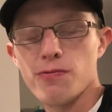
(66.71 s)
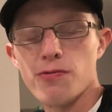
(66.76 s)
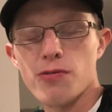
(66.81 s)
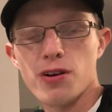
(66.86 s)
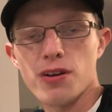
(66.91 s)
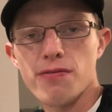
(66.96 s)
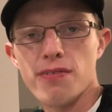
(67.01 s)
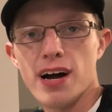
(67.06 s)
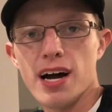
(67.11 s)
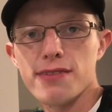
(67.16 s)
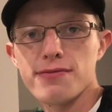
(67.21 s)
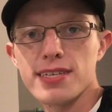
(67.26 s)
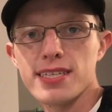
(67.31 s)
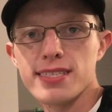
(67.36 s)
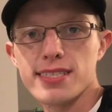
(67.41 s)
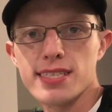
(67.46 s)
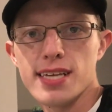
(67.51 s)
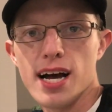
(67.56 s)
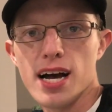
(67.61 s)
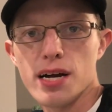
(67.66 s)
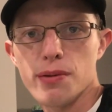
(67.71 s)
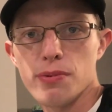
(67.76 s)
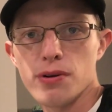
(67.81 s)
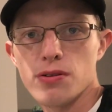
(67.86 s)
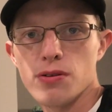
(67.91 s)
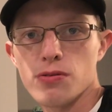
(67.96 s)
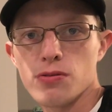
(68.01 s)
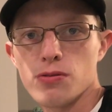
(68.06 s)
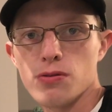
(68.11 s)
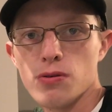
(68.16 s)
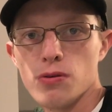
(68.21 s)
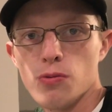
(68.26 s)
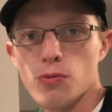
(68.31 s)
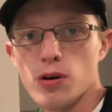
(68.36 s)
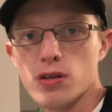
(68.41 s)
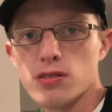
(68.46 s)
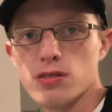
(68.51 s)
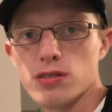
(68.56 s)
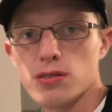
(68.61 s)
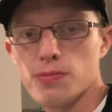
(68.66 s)
45s in stock in my local
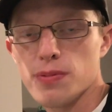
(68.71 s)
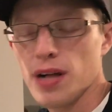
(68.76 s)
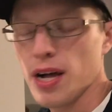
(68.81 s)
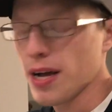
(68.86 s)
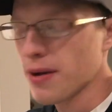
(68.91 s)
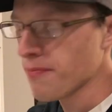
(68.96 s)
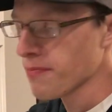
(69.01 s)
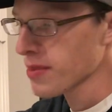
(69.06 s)
welding supply.